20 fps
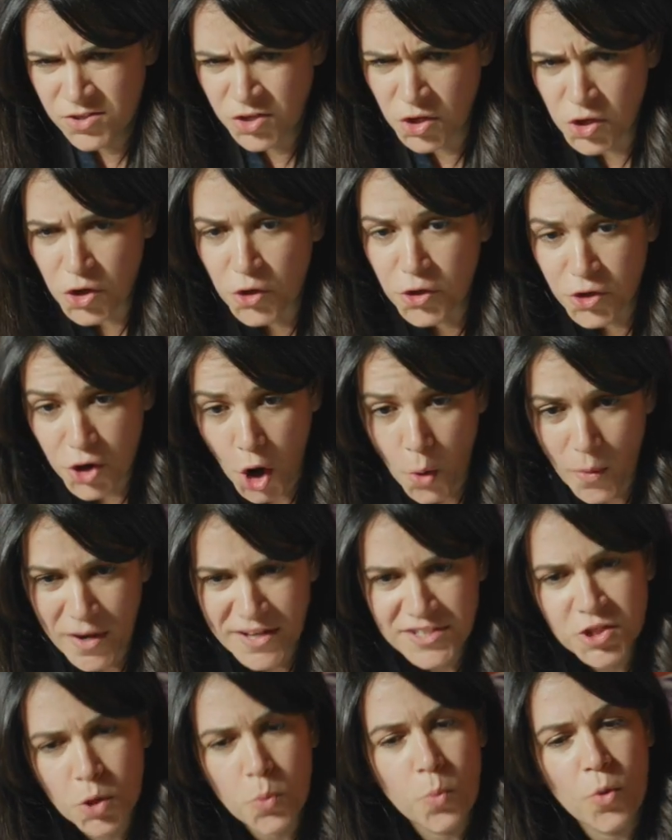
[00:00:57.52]
So you're
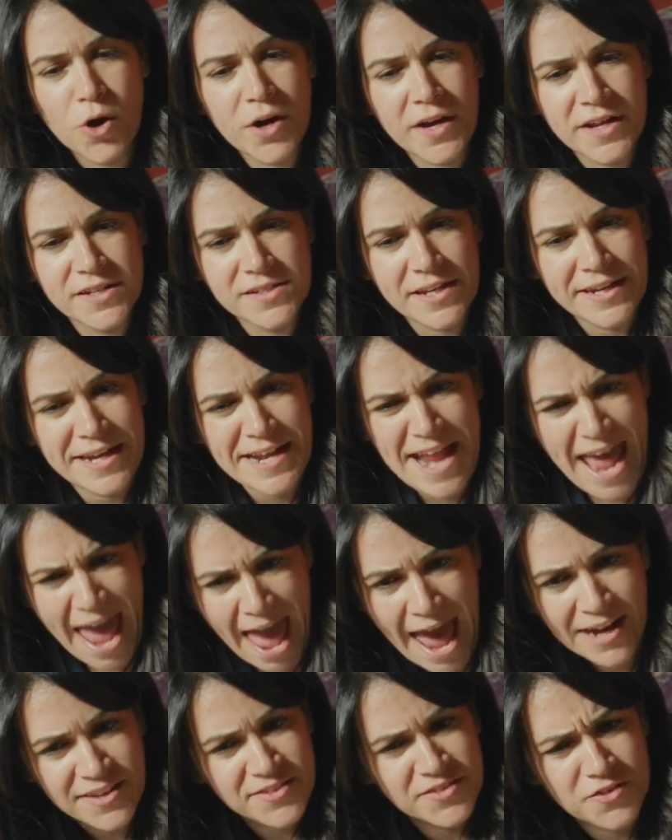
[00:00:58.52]
going to work as like an
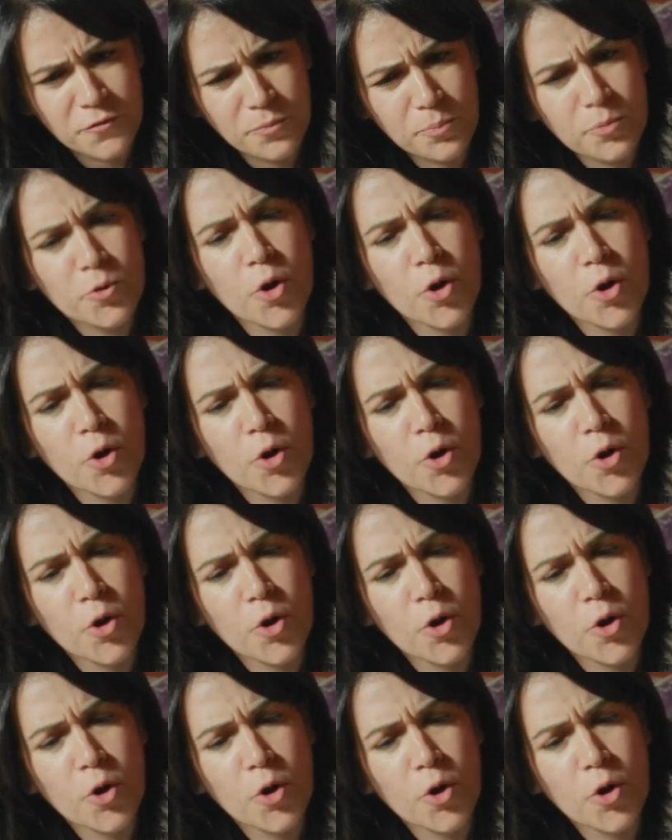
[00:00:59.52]
act of